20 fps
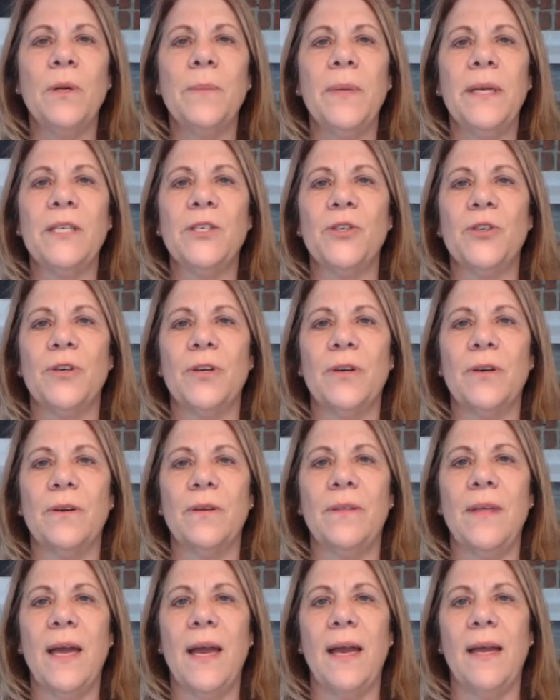I want to make
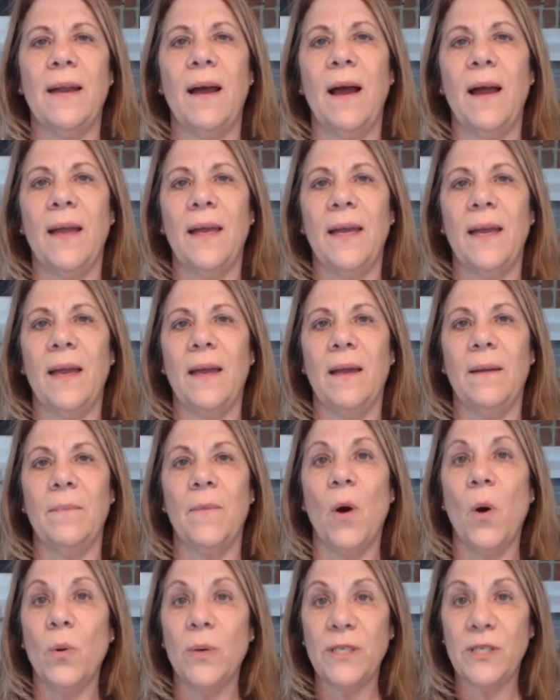sure that I
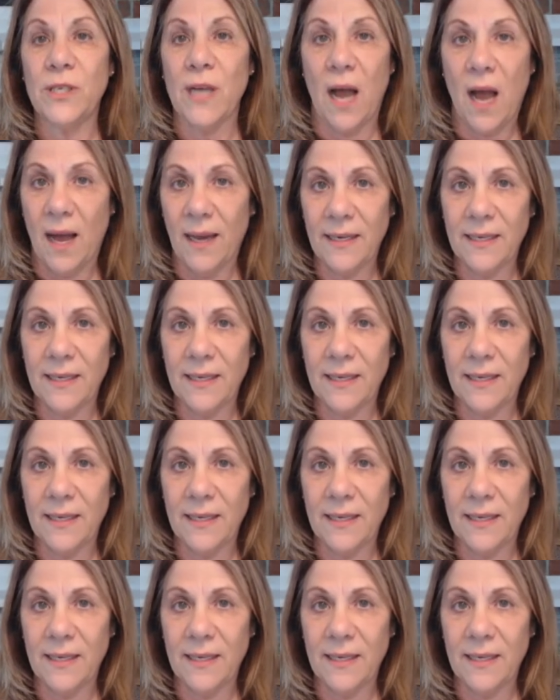am always